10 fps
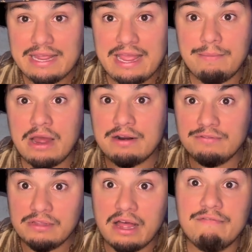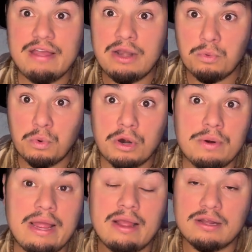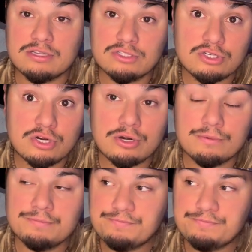came out of love and worry and concern.